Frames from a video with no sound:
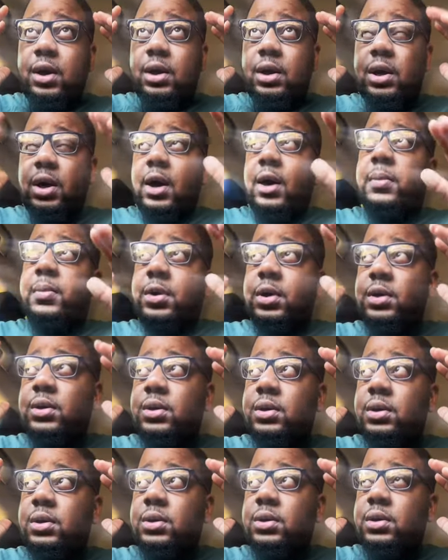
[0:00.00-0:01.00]
comment,
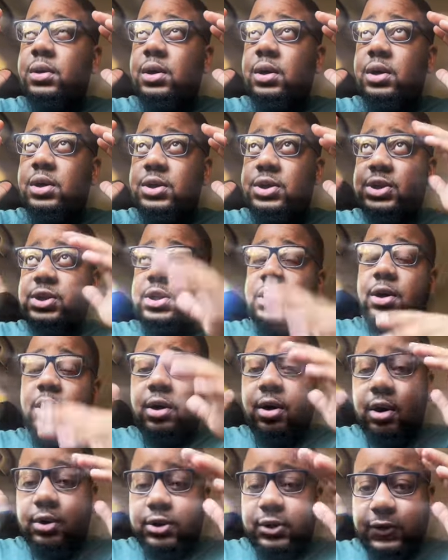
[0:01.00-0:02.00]
and share
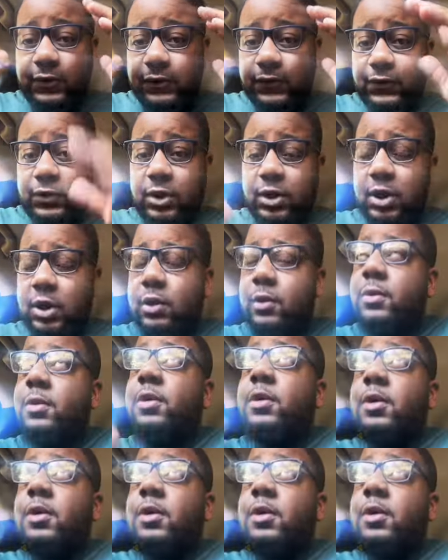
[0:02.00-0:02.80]
under this video.